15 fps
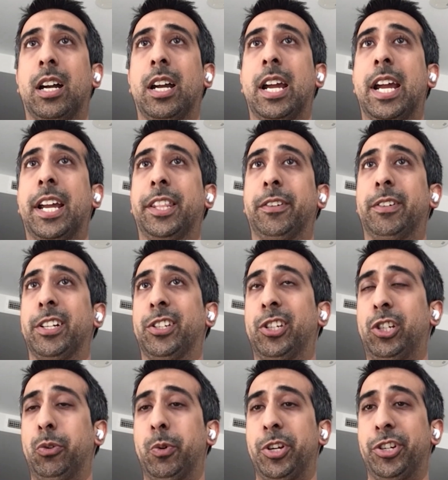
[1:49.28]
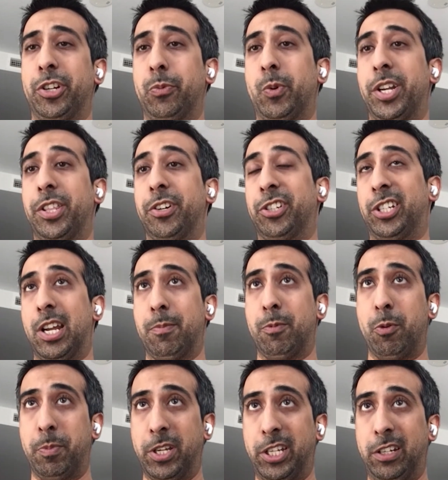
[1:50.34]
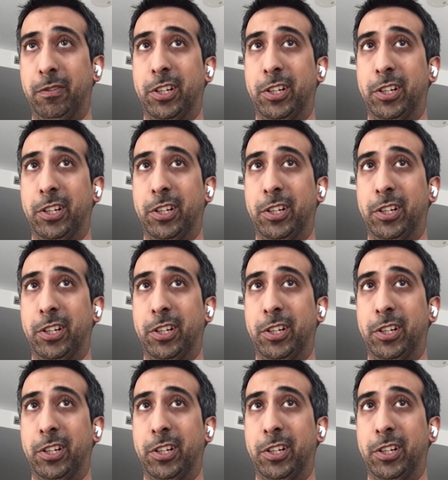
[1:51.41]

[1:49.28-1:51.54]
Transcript: And they're in a situation where their STEM OPT